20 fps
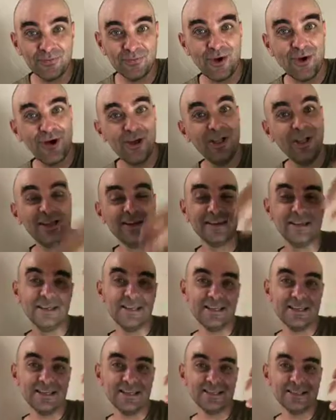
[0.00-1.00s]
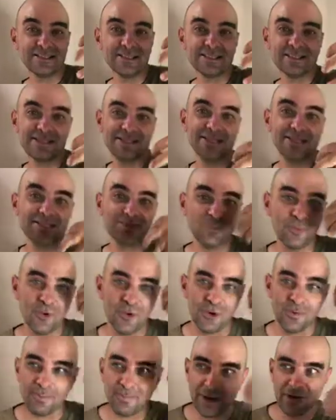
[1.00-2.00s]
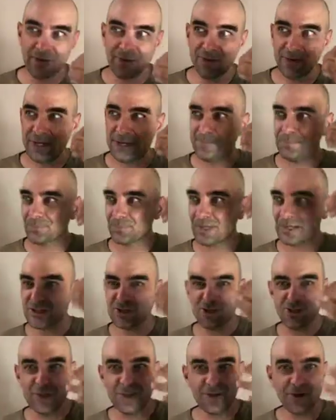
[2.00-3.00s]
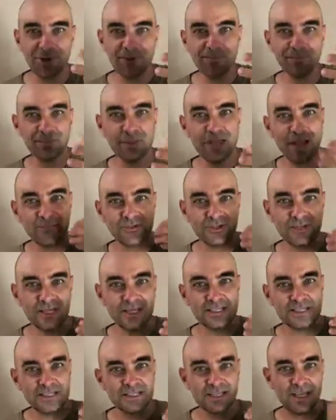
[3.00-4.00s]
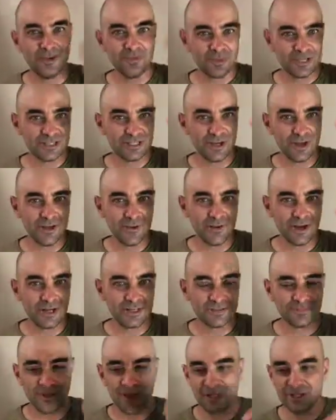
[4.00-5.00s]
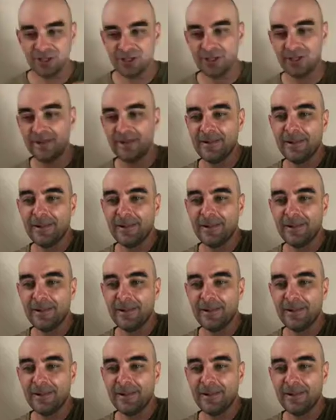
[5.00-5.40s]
fall is more buttery, sweeter. The aftertaste is there, but it's not quite as much.